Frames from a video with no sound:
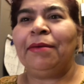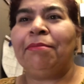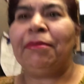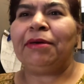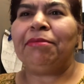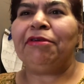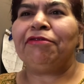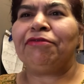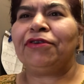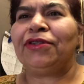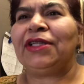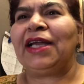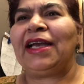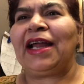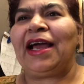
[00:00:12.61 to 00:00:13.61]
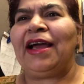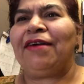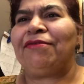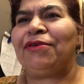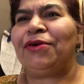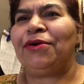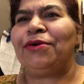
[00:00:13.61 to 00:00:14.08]
but before that i have
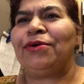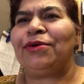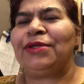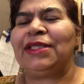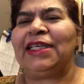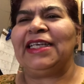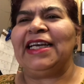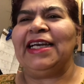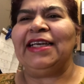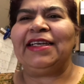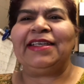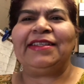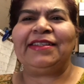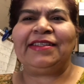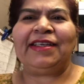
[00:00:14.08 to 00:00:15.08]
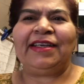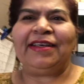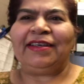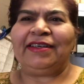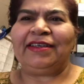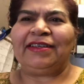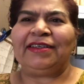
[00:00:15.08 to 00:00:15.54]
to go to the dentist
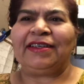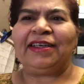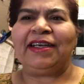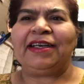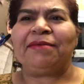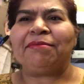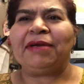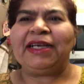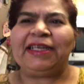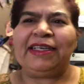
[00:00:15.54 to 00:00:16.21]
and uh, get my